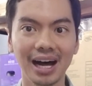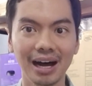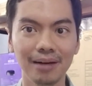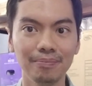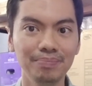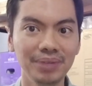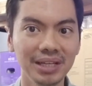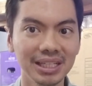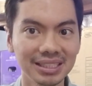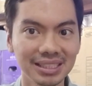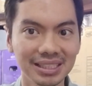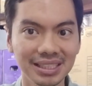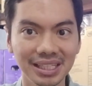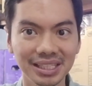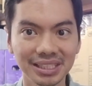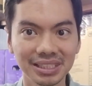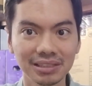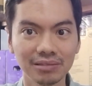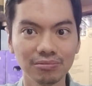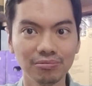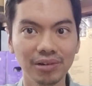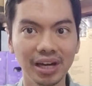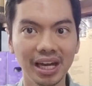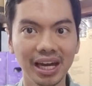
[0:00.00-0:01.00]
a
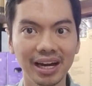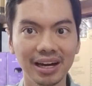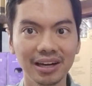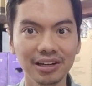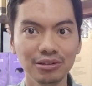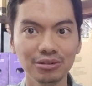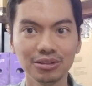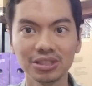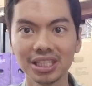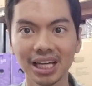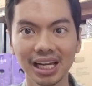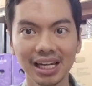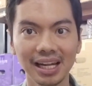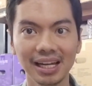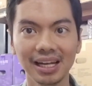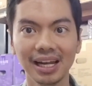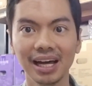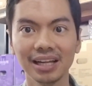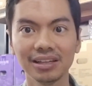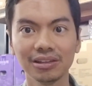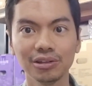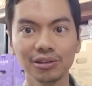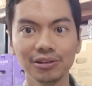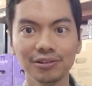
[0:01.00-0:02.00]
business where you sell a
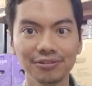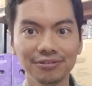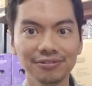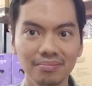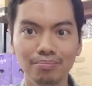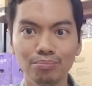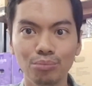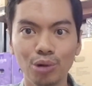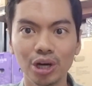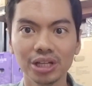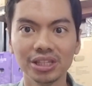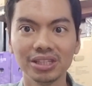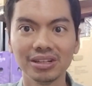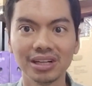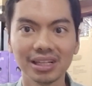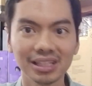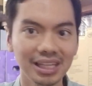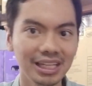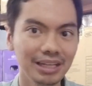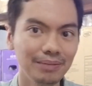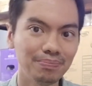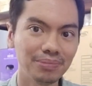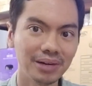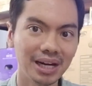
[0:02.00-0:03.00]
lot of
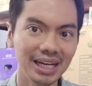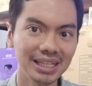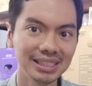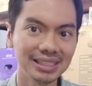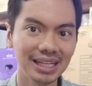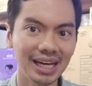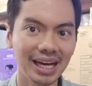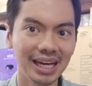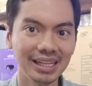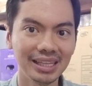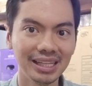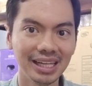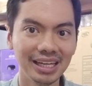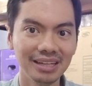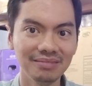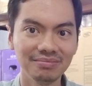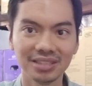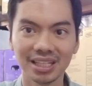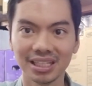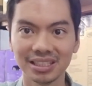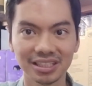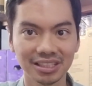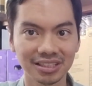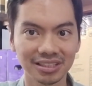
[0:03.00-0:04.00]
moderately priced items,
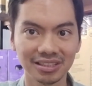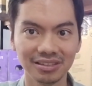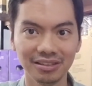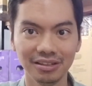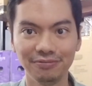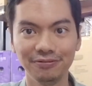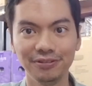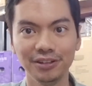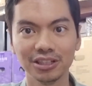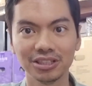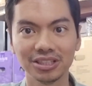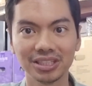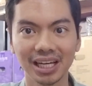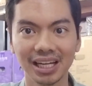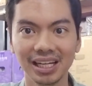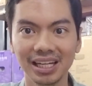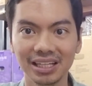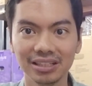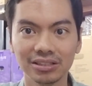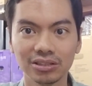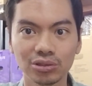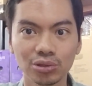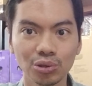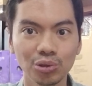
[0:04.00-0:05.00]
such as if you're
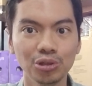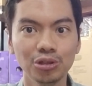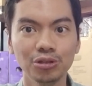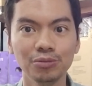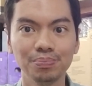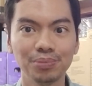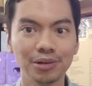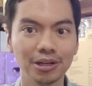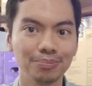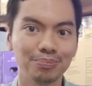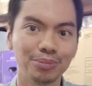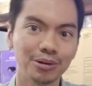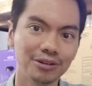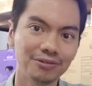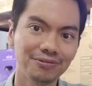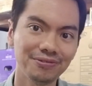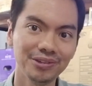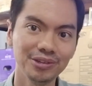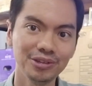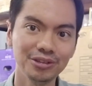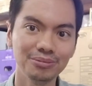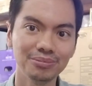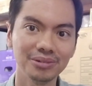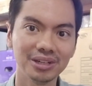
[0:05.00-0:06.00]
selling soap or
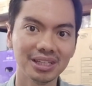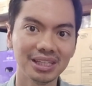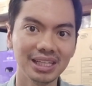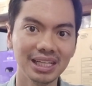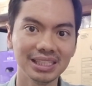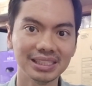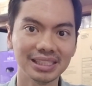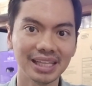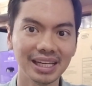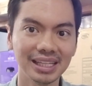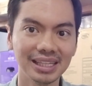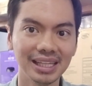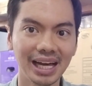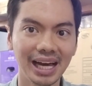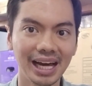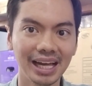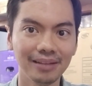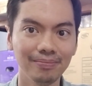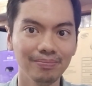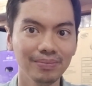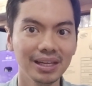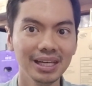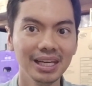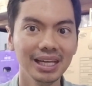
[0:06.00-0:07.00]
perfume or things like
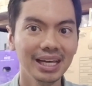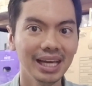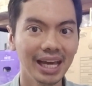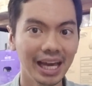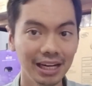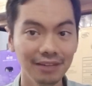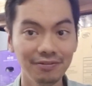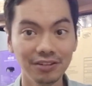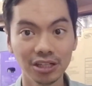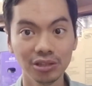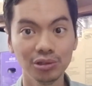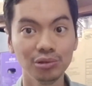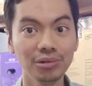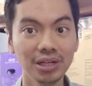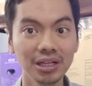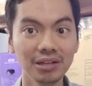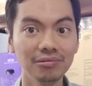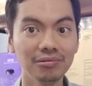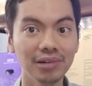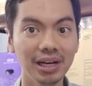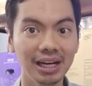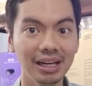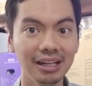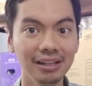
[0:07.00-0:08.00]
that. And if you're doing
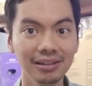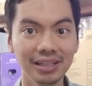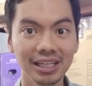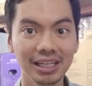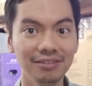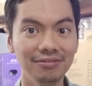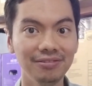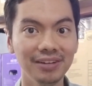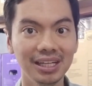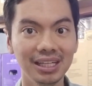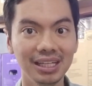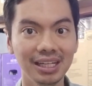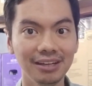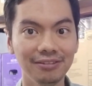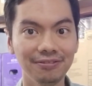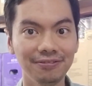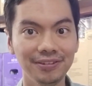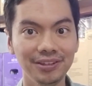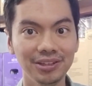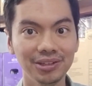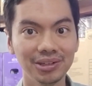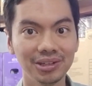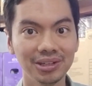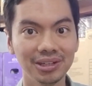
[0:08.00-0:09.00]
well, even
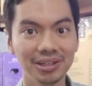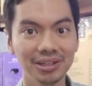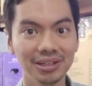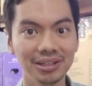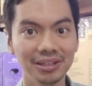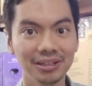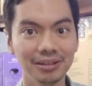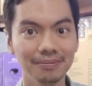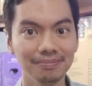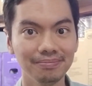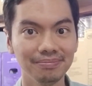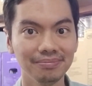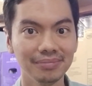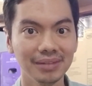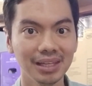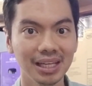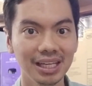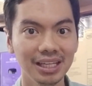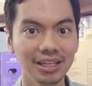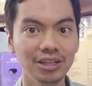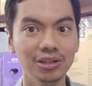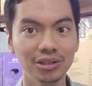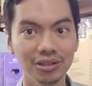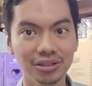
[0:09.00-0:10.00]
if your
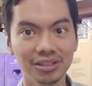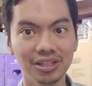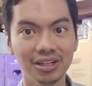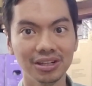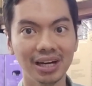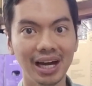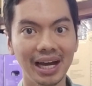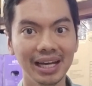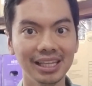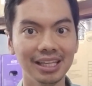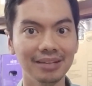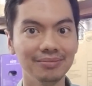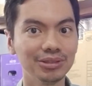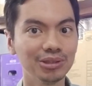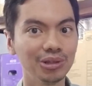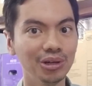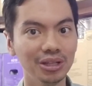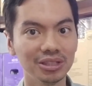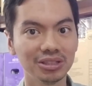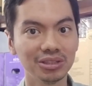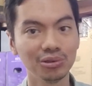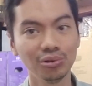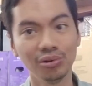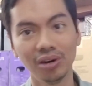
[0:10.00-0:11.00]
items
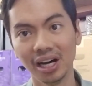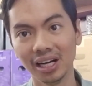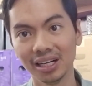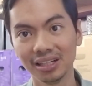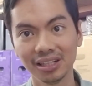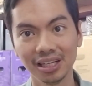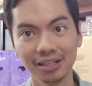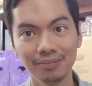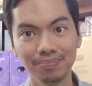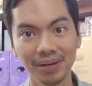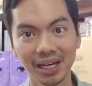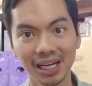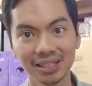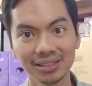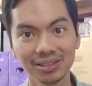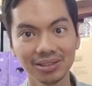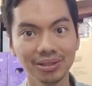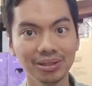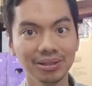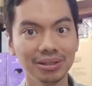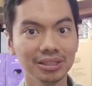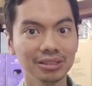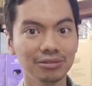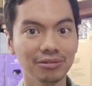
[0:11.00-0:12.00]
cost 200
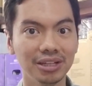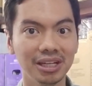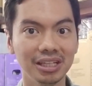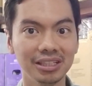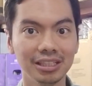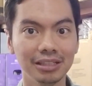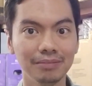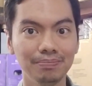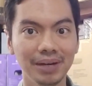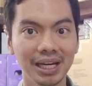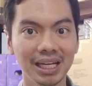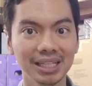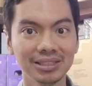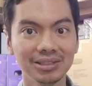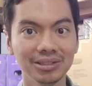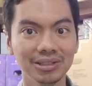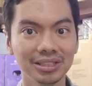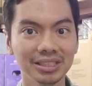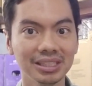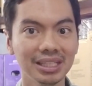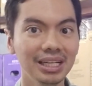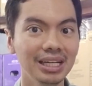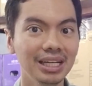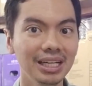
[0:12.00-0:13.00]
pesos, 100
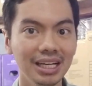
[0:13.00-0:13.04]
pesos,